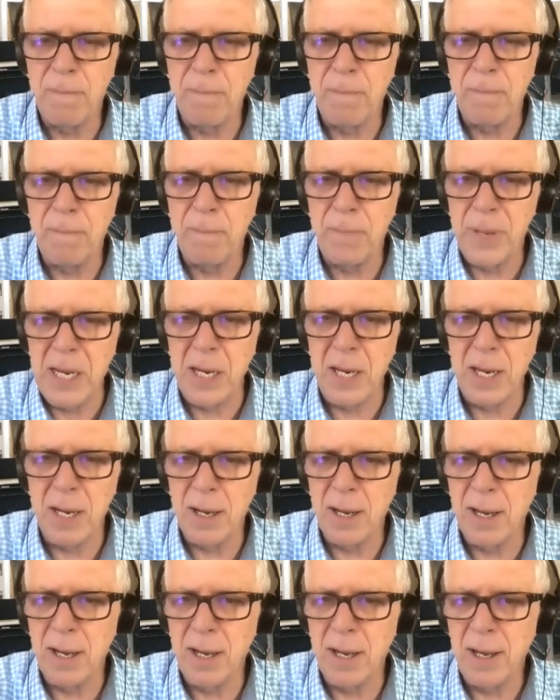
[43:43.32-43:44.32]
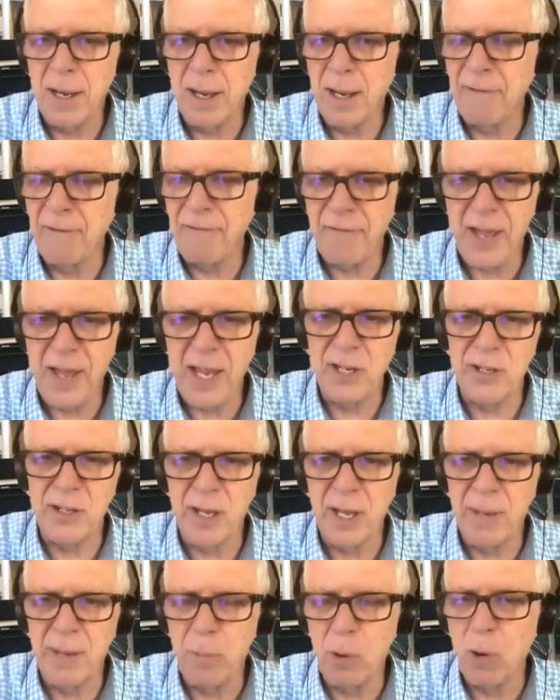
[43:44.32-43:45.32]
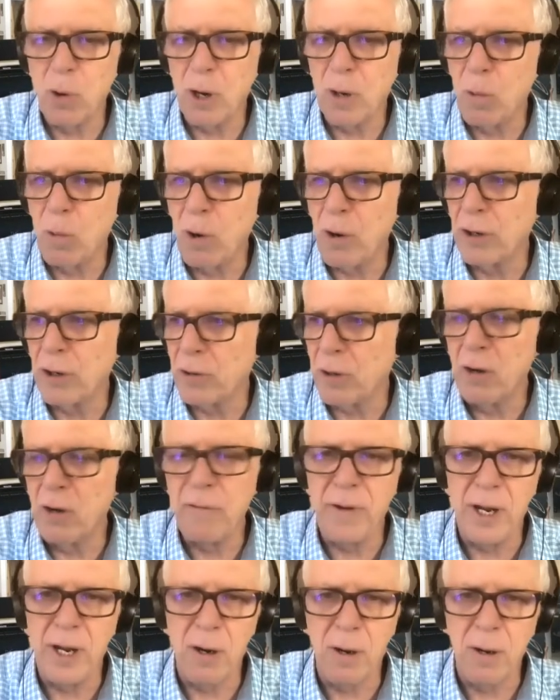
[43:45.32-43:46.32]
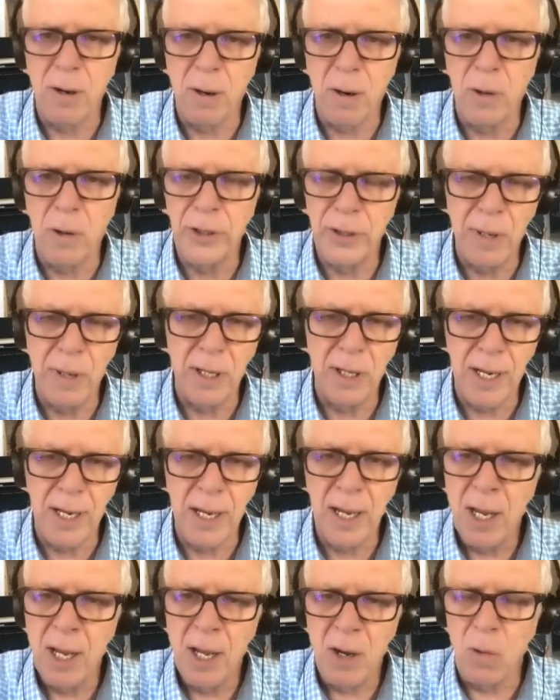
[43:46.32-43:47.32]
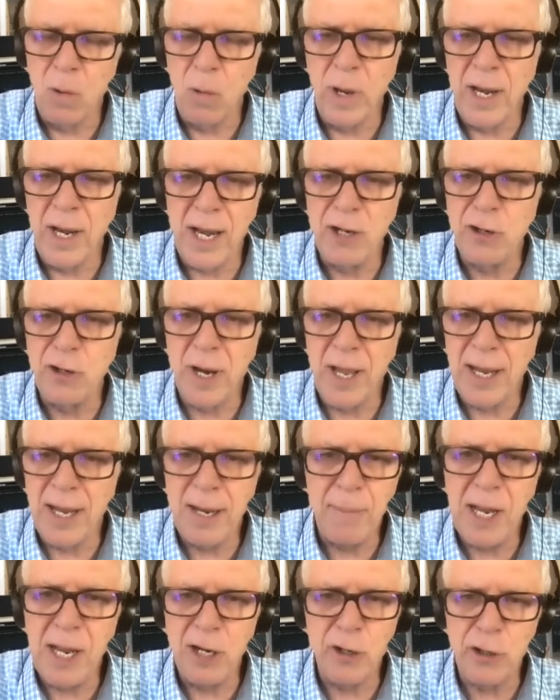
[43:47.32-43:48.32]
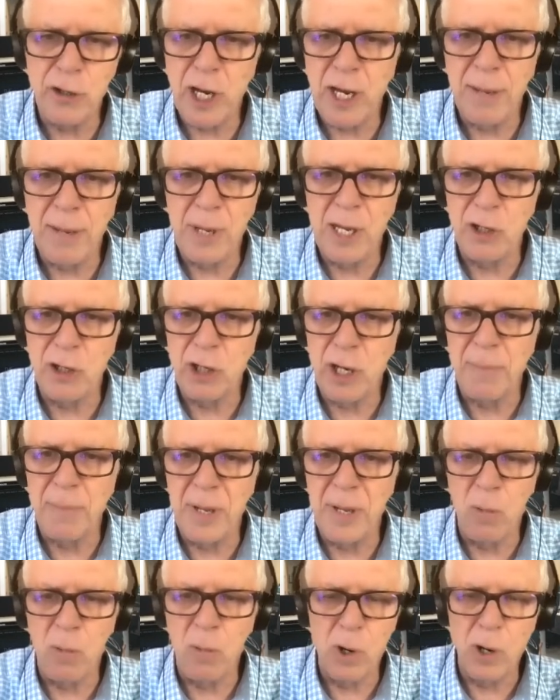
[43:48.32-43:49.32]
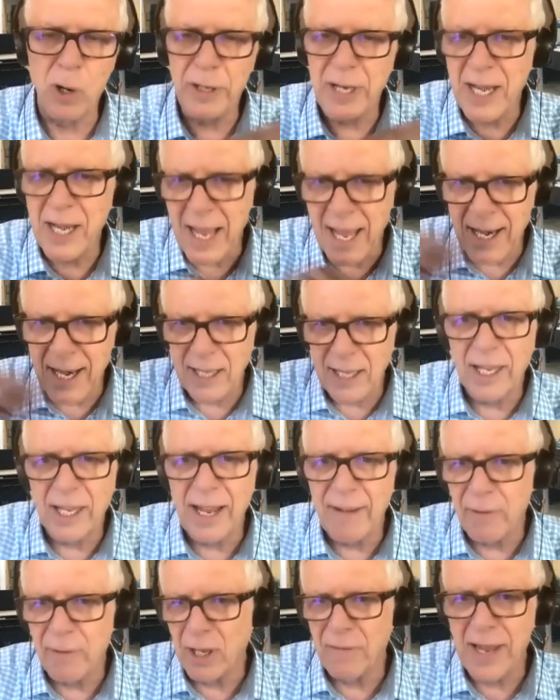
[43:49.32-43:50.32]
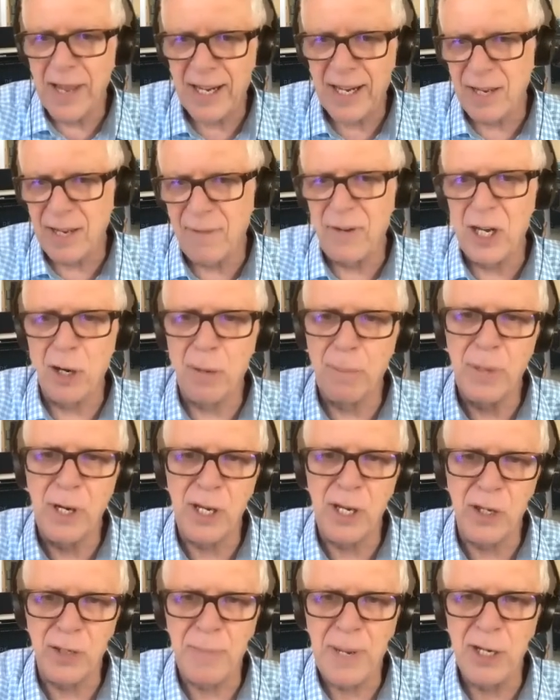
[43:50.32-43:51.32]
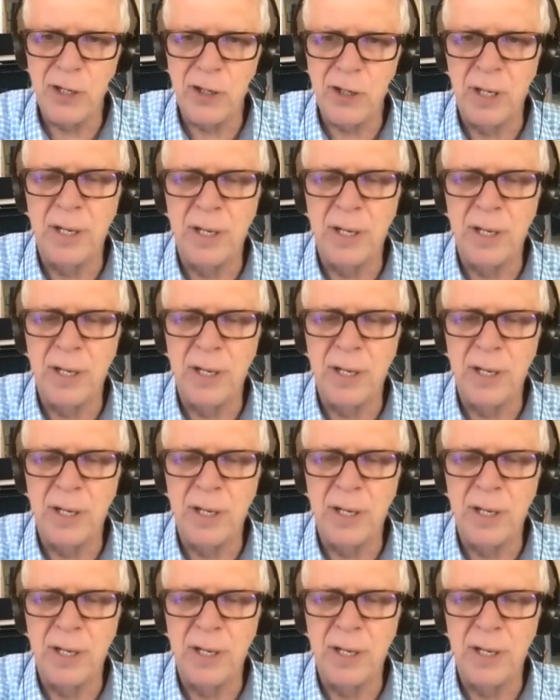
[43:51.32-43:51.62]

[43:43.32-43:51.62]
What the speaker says: be a face on the Borg Warner Trophy or ultimately win any major championship in the world at any level of activity or participation.